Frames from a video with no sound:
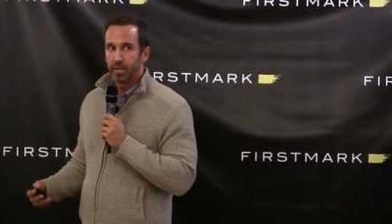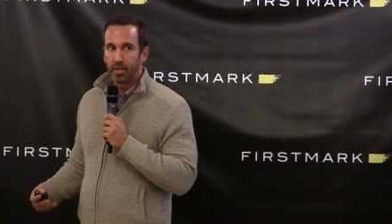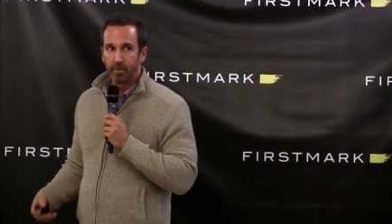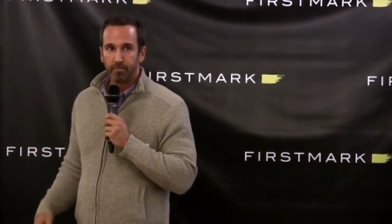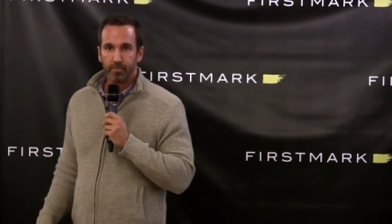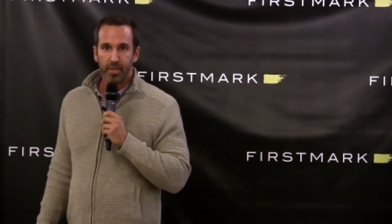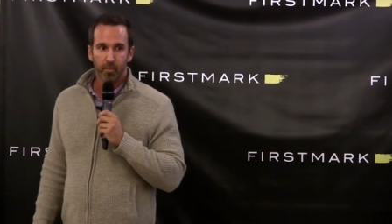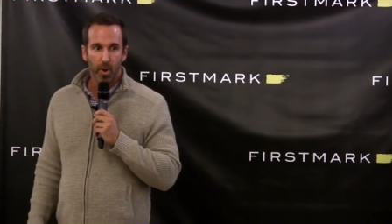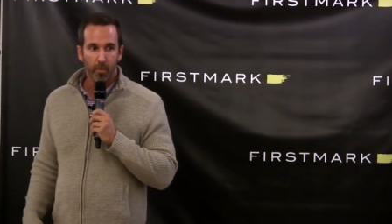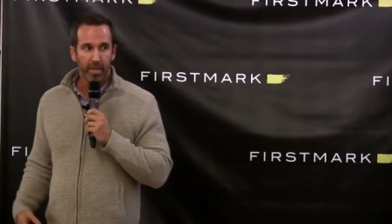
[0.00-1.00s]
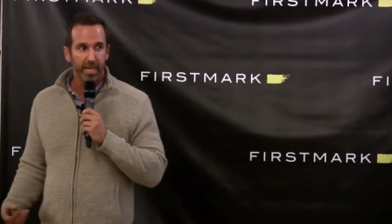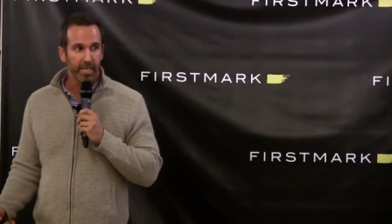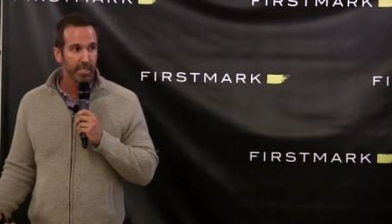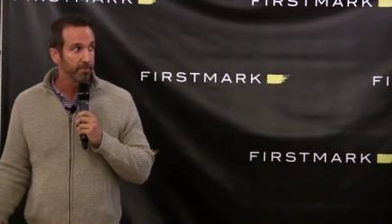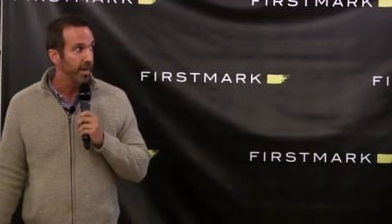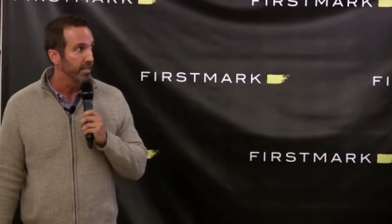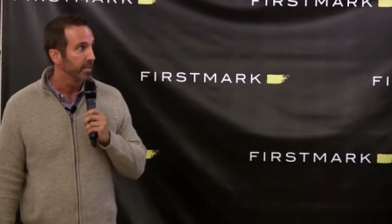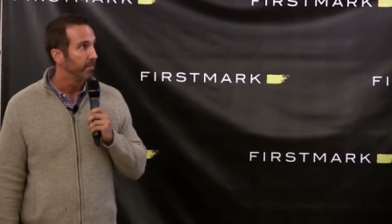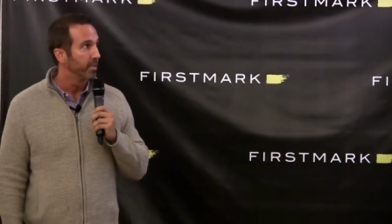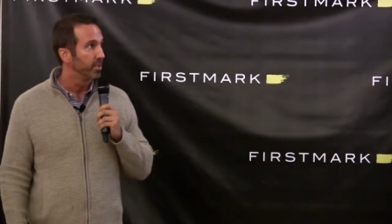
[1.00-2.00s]
um, you know, what we can
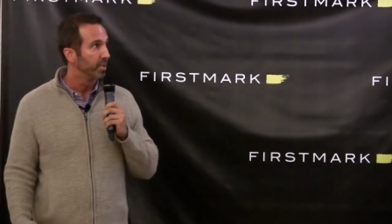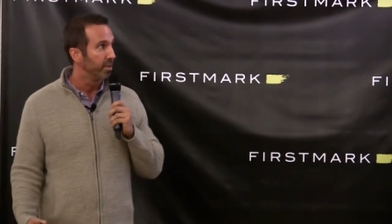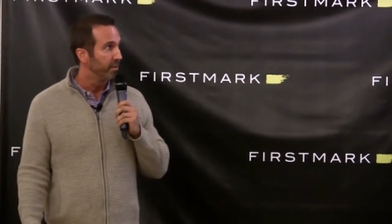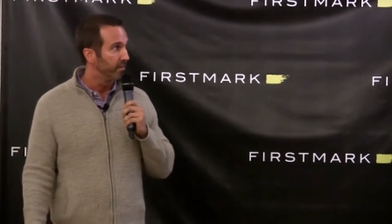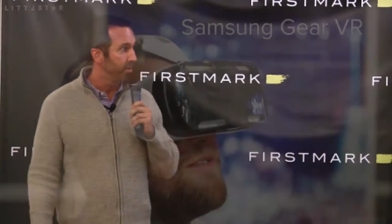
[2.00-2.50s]
expect. I mentioned the Gear